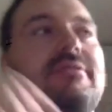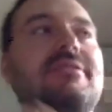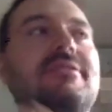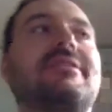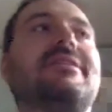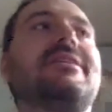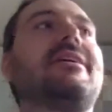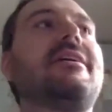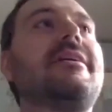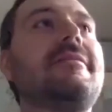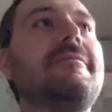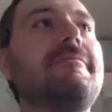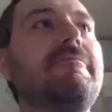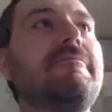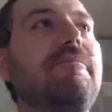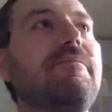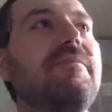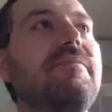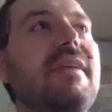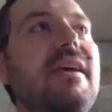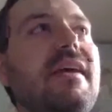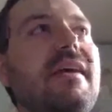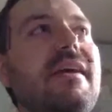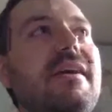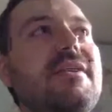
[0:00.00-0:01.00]
So
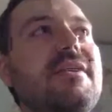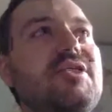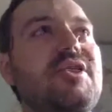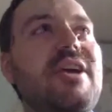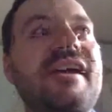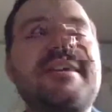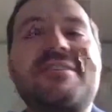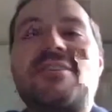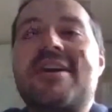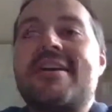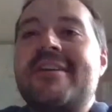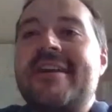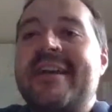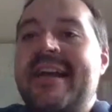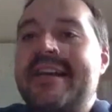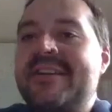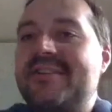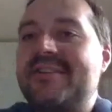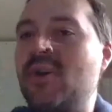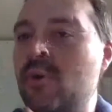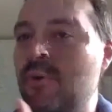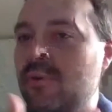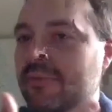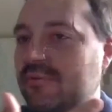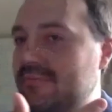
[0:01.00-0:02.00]
yeah, it's not like I
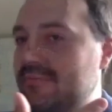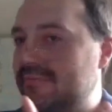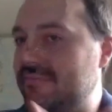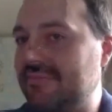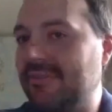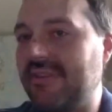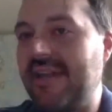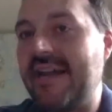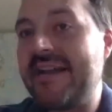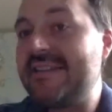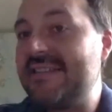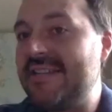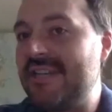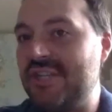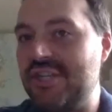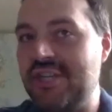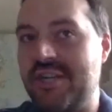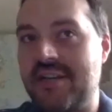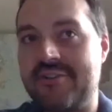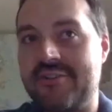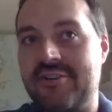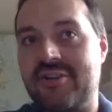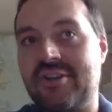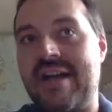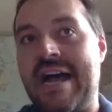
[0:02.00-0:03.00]
don't like teaching
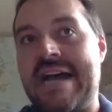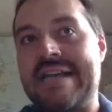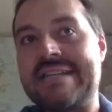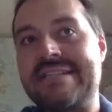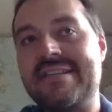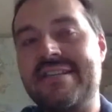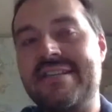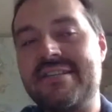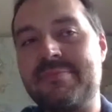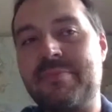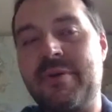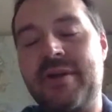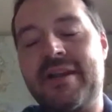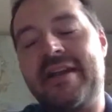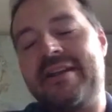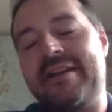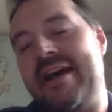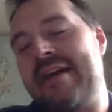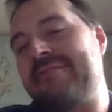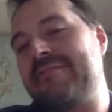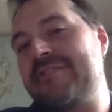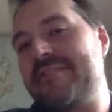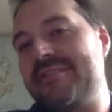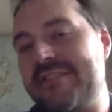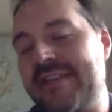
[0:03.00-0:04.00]
other classes, but I'd
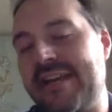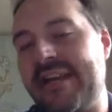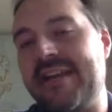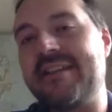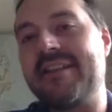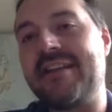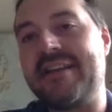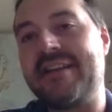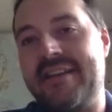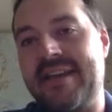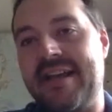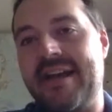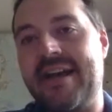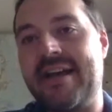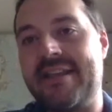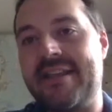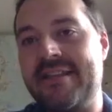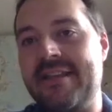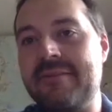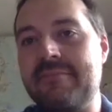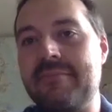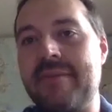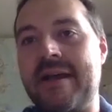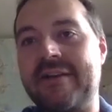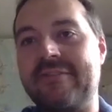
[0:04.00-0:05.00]
have to say, like, yeah, I
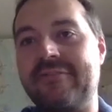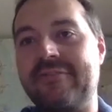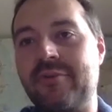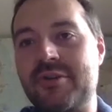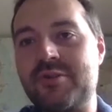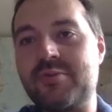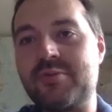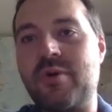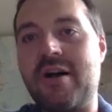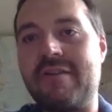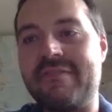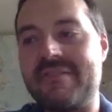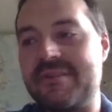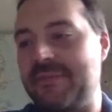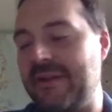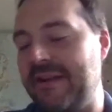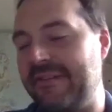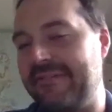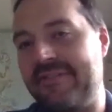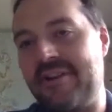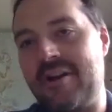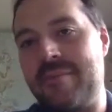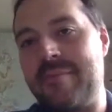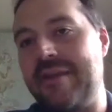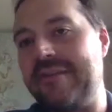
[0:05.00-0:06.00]
think Mech 412 is by
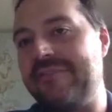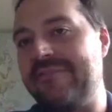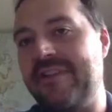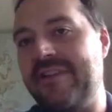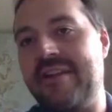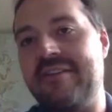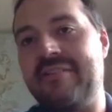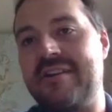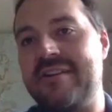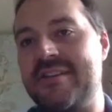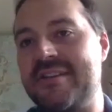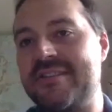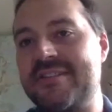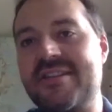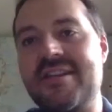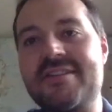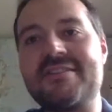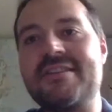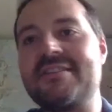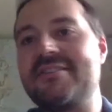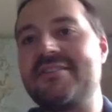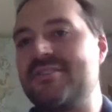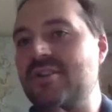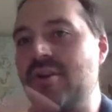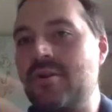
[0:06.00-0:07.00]
far my favorite, just because
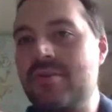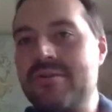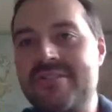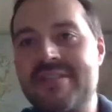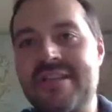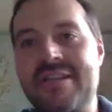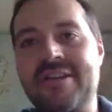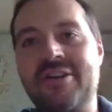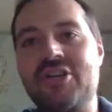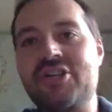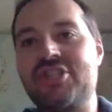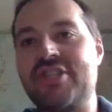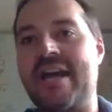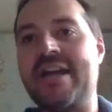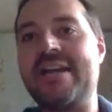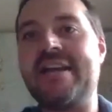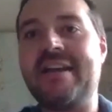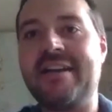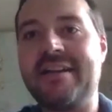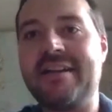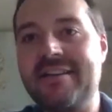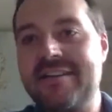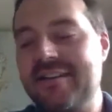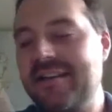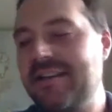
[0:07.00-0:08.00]
it's so
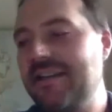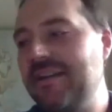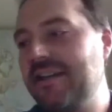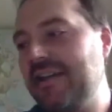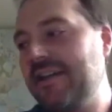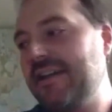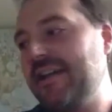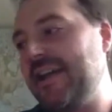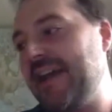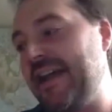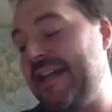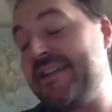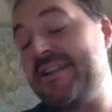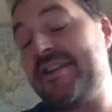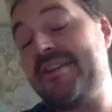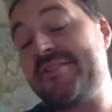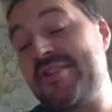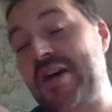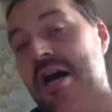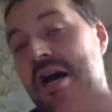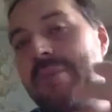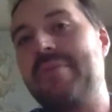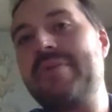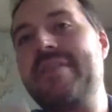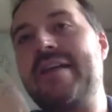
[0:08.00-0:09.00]
synergetic. And then on
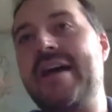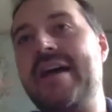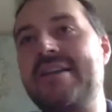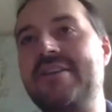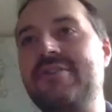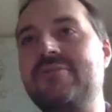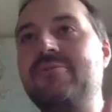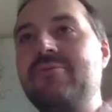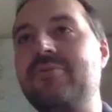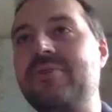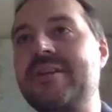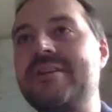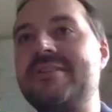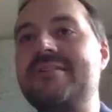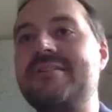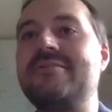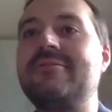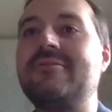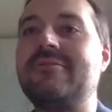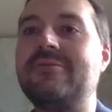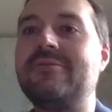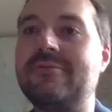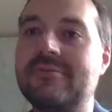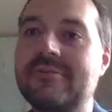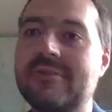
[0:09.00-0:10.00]
top of that, you get
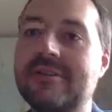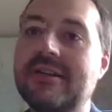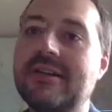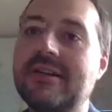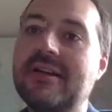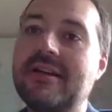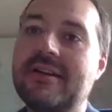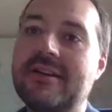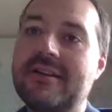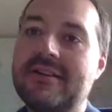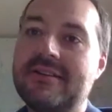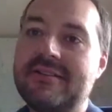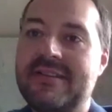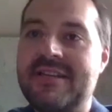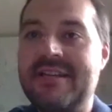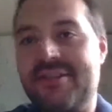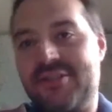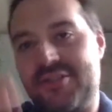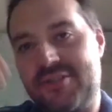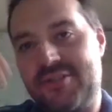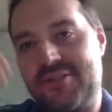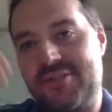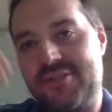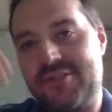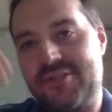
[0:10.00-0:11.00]
to
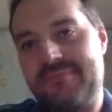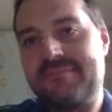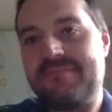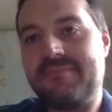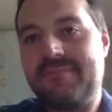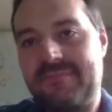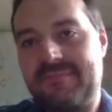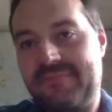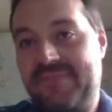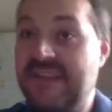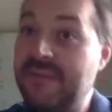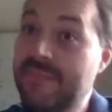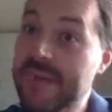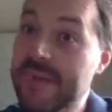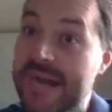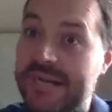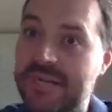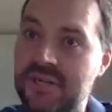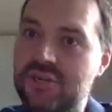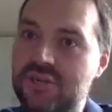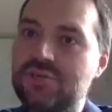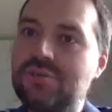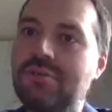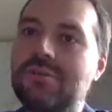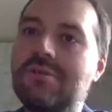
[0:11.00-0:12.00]
teach feedback
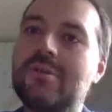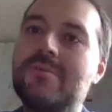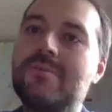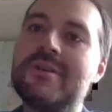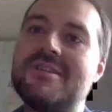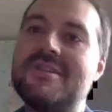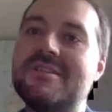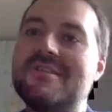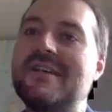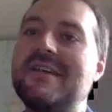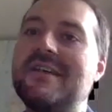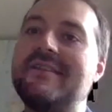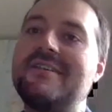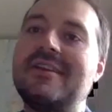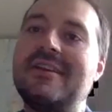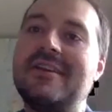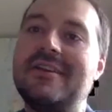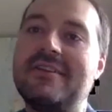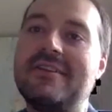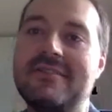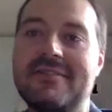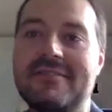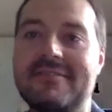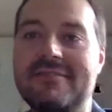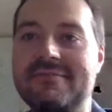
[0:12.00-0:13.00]
control, which is, I think,
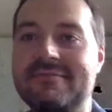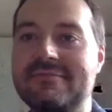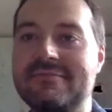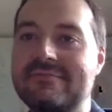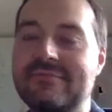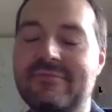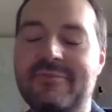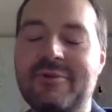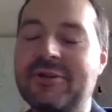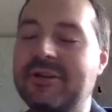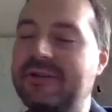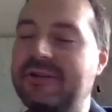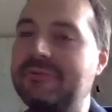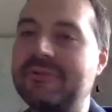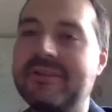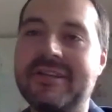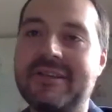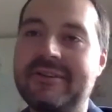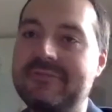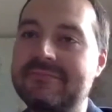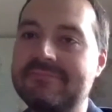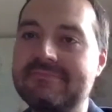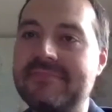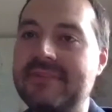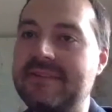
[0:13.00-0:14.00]
really, really
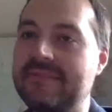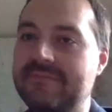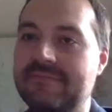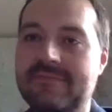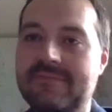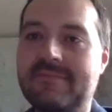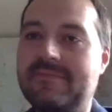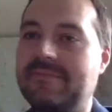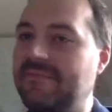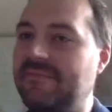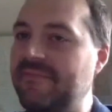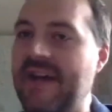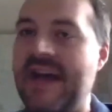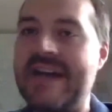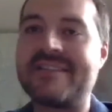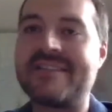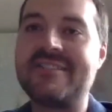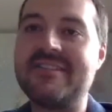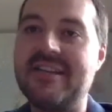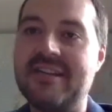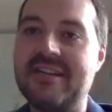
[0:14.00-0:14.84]
fascinating